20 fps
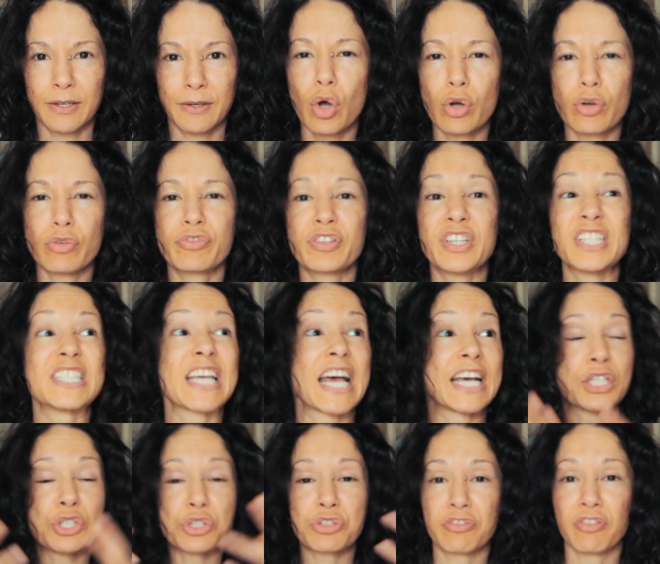of
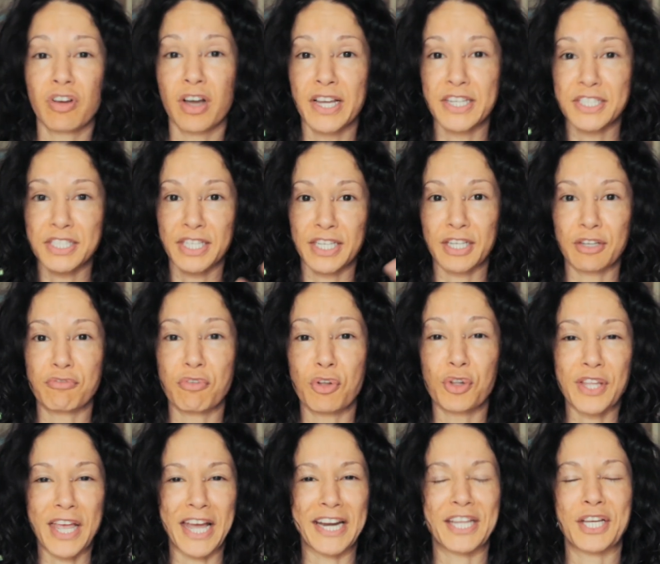catastrophizing
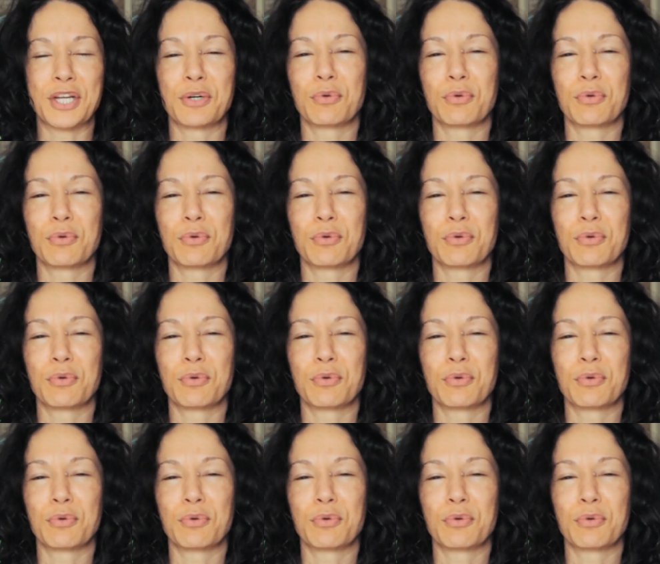volcanic